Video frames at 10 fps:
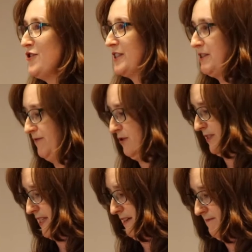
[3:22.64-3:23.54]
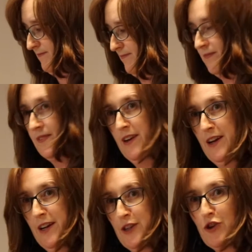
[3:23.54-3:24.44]
not to falter,
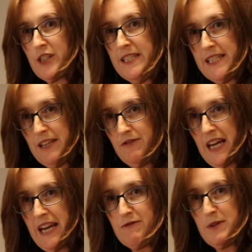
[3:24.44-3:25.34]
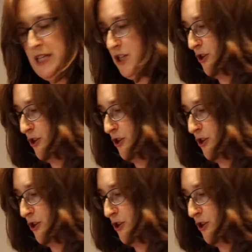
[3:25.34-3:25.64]
not to deviate from the